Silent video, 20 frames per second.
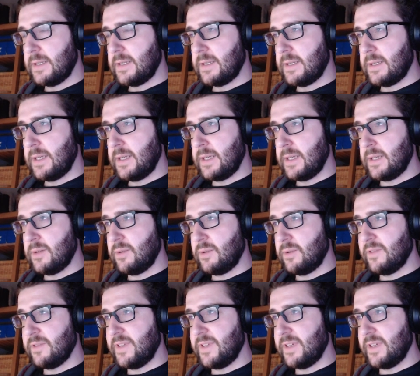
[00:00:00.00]
and all
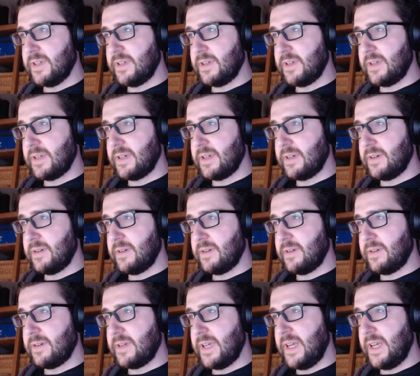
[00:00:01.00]
of the
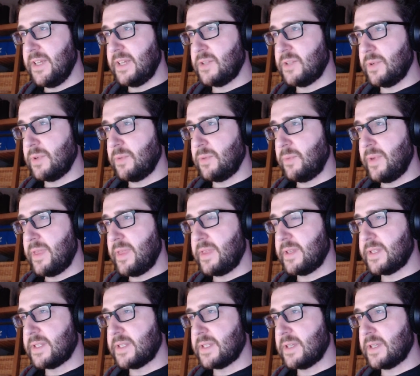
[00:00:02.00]
h with widths.